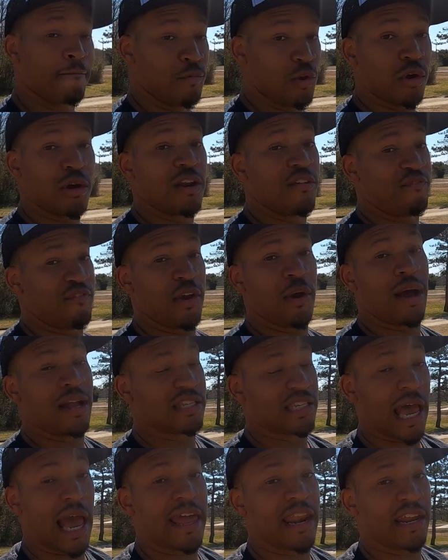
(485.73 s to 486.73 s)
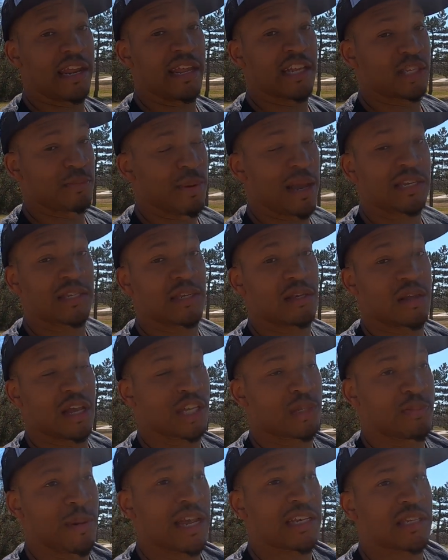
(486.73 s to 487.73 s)
you're gonna feel how tight it is, especially
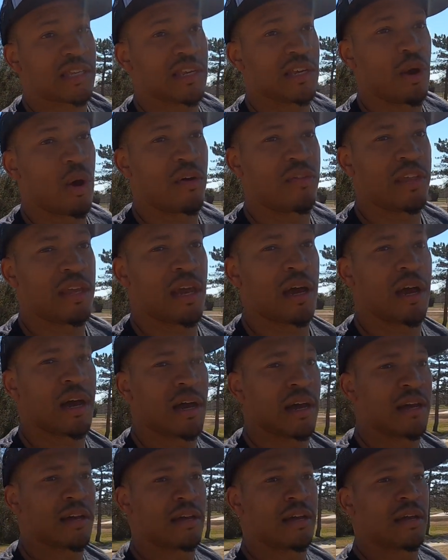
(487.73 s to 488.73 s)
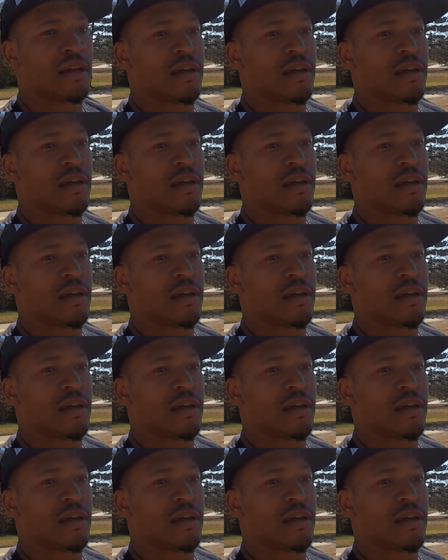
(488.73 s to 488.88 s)
especially on the uh,